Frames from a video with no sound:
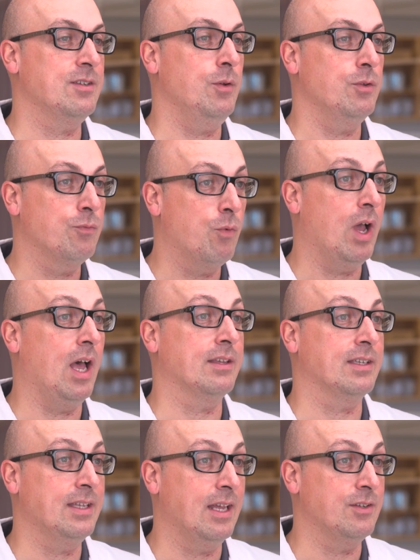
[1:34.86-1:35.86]
until
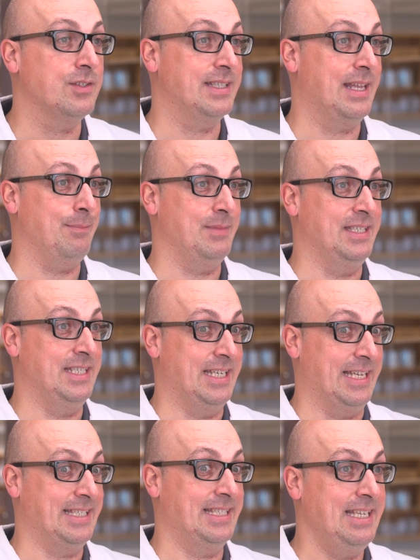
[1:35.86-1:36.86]
consumption.
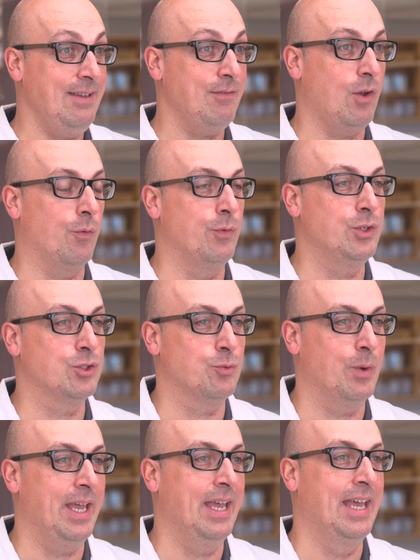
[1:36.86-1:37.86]
Once it's in the
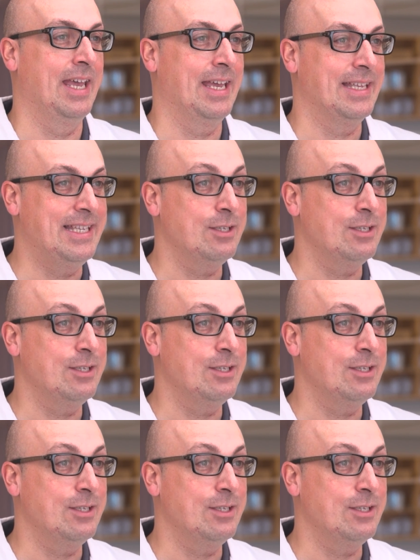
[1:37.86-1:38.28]
digestive system,